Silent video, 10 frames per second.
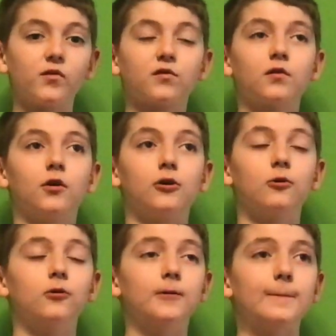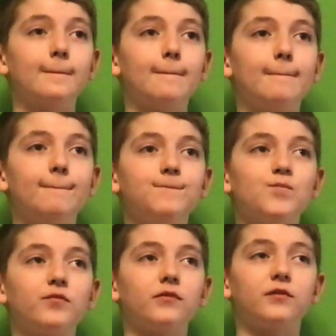So,
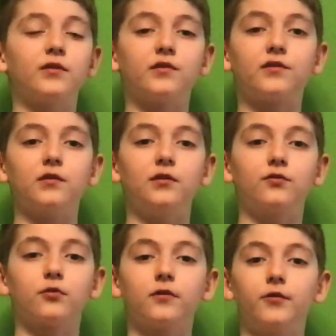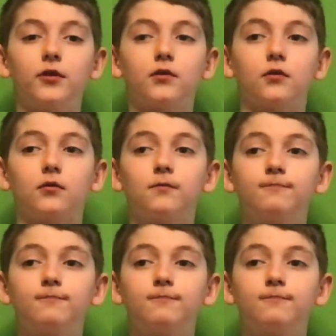just enjoy the video.